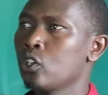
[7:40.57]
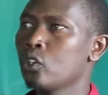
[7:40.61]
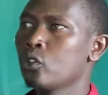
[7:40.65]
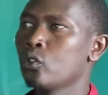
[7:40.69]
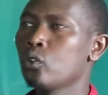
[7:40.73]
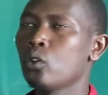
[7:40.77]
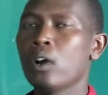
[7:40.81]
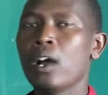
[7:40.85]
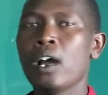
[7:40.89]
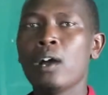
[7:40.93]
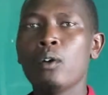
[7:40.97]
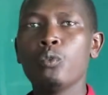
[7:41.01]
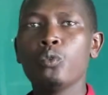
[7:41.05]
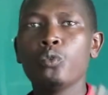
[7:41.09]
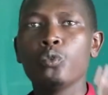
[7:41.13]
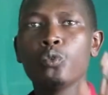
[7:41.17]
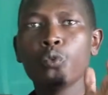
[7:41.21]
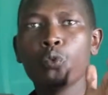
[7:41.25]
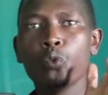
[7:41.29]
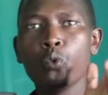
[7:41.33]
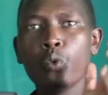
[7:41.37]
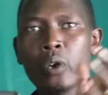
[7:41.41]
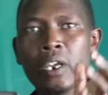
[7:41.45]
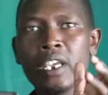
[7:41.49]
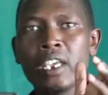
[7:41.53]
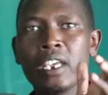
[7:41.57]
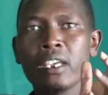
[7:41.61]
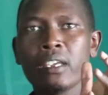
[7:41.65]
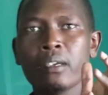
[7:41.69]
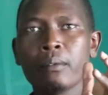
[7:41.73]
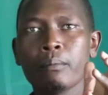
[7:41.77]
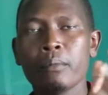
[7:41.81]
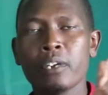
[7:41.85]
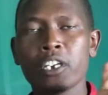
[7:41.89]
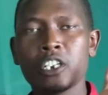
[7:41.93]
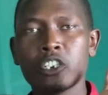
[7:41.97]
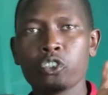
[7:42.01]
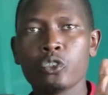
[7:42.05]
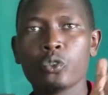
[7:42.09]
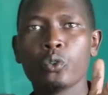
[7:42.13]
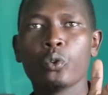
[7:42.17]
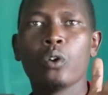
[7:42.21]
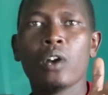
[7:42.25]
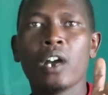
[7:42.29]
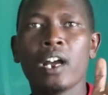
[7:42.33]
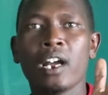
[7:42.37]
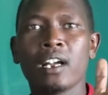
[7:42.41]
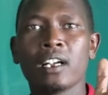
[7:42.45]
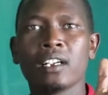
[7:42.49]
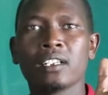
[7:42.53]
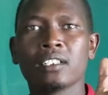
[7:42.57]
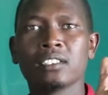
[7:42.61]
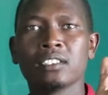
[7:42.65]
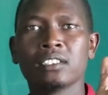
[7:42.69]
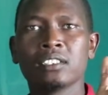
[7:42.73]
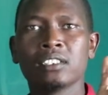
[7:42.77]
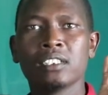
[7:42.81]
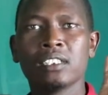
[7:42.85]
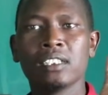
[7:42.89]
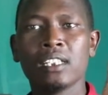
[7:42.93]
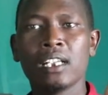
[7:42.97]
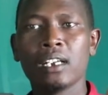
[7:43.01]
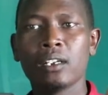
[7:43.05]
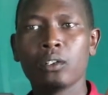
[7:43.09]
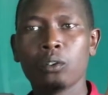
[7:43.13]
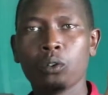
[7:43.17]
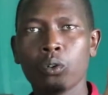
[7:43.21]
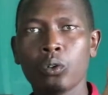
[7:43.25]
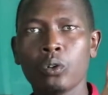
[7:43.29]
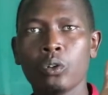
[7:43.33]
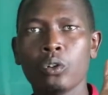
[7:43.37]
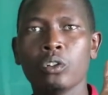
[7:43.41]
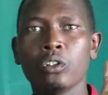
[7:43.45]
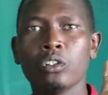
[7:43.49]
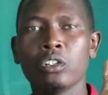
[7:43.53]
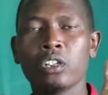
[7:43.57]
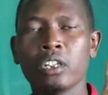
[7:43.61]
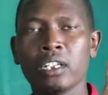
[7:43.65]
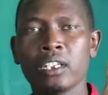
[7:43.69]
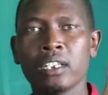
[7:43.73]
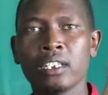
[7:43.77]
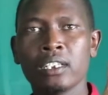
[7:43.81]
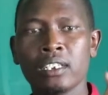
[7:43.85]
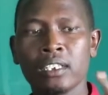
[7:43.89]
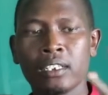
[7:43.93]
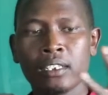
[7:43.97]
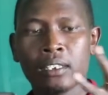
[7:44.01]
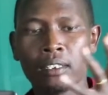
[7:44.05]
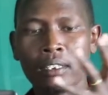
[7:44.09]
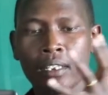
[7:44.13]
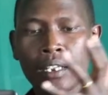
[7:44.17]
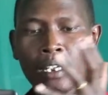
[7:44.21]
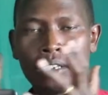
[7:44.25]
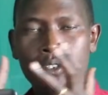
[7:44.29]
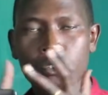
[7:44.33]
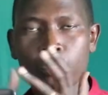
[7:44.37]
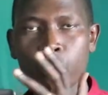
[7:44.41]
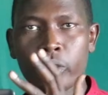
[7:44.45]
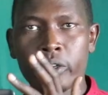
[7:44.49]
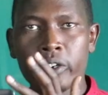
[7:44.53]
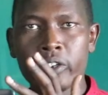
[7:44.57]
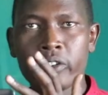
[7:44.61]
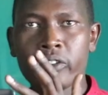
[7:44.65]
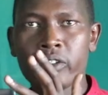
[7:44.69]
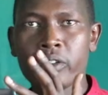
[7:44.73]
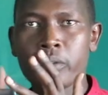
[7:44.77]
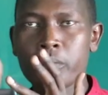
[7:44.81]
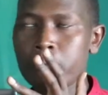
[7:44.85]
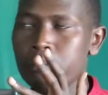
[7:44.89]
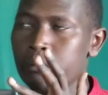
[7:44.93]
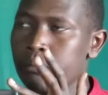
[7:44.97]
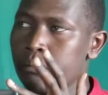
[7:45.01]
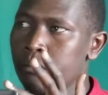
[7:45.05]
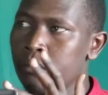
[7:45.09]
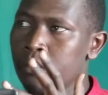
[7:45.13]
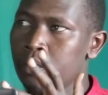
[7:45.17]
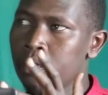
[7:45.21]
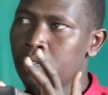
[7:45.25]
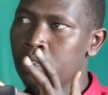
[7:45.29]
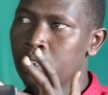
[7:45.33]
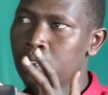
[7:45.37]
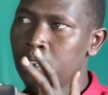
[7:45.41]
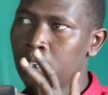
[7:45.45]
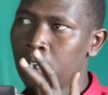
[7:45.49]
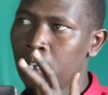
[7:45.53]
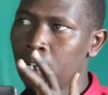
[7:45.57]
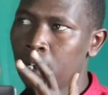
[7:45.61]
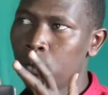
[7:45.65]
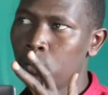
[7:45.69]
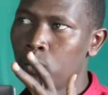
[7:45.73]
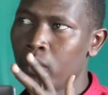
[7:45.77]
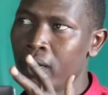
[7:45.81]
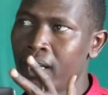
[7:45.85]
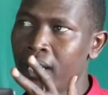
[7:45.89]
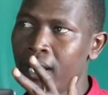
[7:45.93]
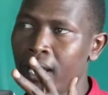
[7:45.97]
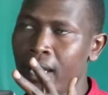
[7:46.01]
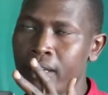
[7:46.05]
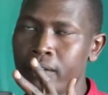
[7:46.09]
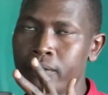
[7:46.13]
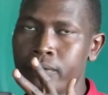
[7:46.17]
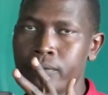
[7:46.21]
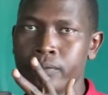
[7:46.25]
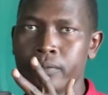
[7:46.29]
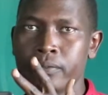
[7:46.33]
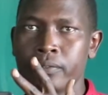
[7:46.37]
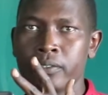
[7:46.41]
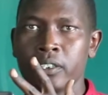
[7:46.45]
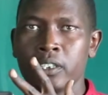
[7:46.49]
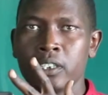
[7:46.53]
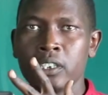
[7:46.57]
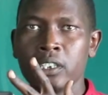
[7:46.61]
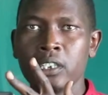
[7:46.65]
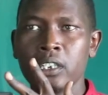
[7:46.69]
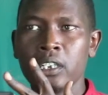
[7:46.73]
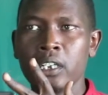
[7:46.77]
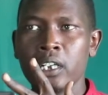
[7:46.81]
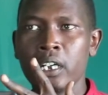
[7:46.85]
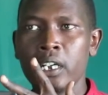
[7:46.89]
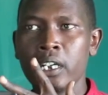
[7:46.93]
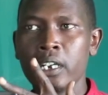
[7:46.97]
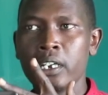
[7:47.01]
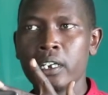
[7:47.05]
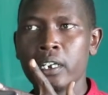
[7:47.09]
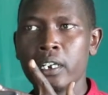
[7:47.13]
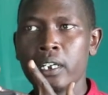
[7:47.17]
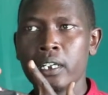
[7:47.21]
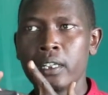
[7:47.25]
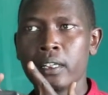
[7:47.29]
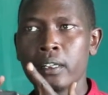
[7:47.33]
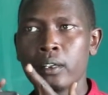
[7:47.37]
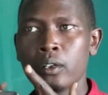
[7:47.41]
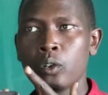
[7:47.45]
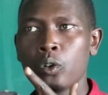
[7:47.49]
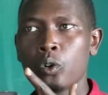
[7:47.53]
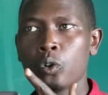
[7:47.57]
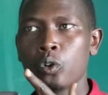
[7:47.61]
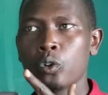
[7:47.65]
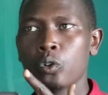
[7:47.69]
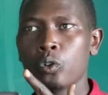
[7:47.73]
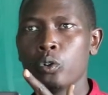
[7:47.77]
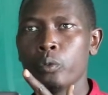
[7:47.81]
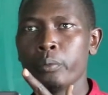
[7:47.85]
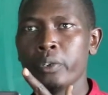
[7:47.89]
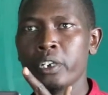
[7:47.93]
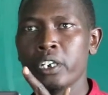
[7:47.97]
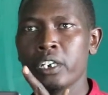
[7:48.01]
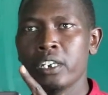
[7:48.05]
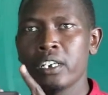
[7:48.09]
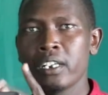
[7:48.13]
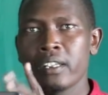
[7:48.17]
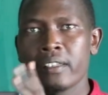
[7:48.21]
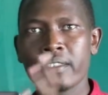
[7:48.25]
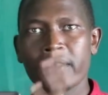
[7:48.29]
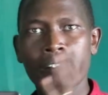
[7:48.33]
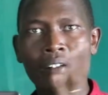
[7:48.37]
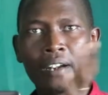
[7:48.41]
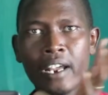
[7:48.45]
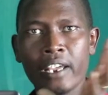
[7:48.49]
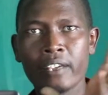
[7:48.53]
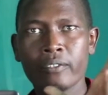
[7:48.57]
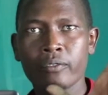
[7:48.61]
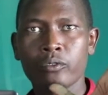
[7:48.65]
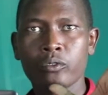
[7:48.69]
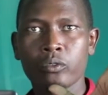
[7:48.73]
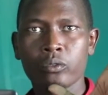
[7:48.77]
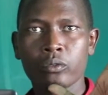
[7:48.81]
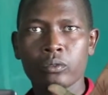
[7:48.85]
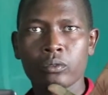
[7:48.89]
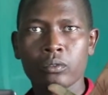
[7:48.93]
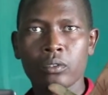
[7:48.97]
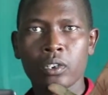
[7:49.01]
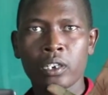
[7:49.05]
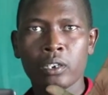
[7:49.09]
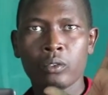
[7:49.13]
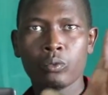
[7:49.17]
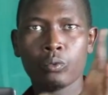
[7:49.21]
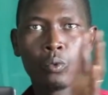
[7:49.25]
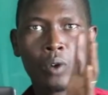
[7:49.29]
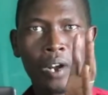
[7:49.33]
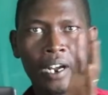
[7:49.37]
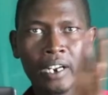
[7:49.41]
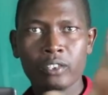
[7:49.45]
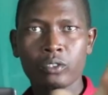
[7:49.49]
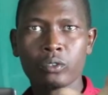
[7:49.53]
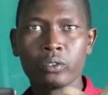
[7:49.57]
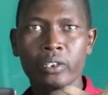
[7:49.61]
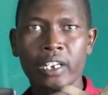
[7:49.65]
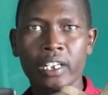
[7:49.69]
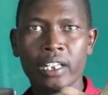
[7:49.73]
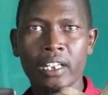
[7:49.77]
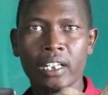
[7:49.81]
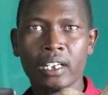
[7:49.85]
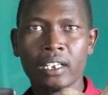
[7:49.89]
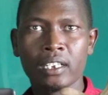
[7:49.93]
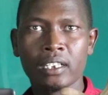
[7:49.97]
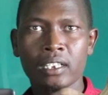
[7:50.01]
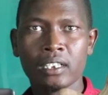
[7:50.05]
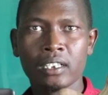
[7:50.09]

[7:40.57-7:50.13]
So how do we make sure that all tourism, wildlife, and the local community thrive and work together